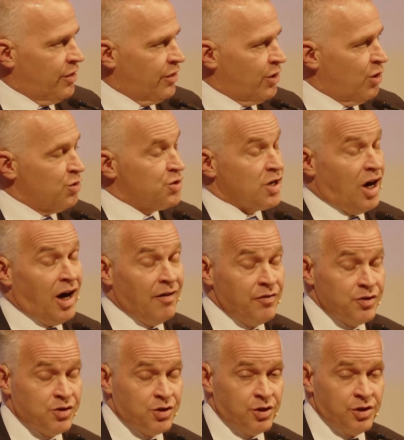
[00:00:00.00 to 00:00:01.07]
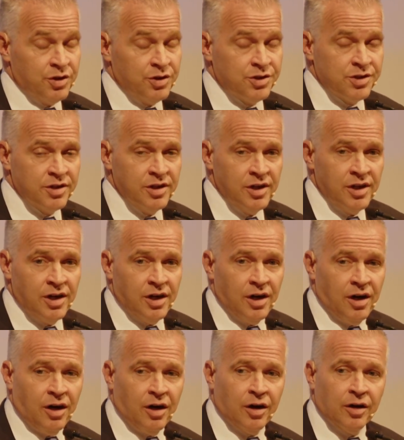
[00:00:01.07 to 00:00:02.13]
Those officers
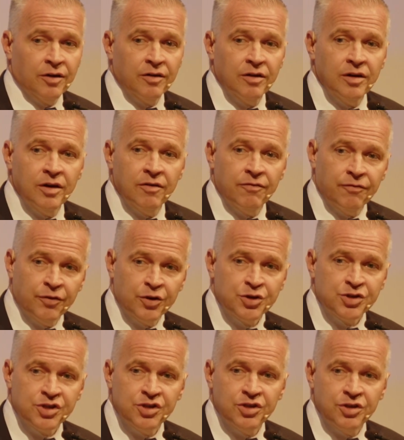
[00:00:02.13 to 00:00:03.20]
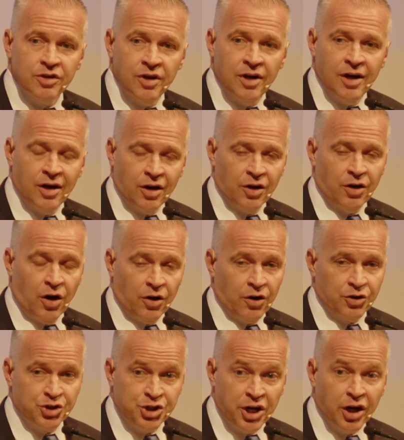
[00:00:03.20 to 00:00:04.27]
are our
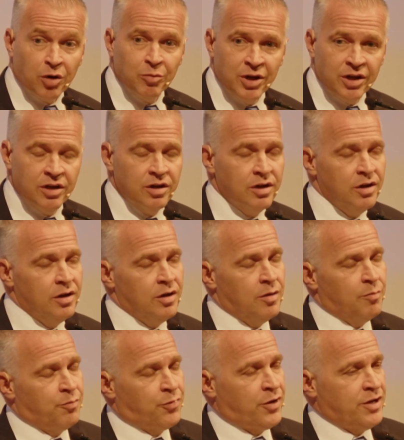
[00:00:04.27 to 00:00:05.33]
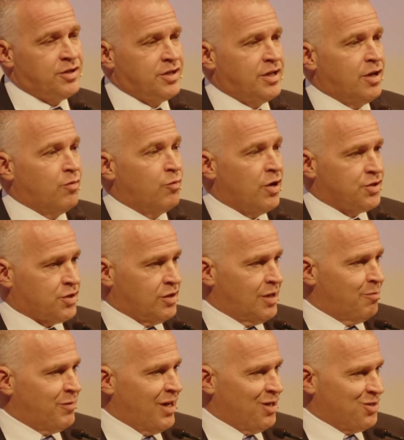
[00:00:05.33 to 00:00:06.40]
chairman, President Russell
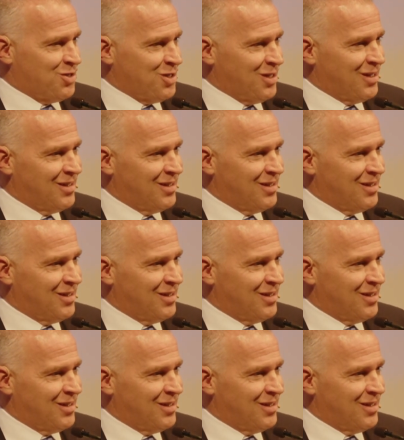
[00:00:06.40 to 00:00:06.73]
M. Nelson,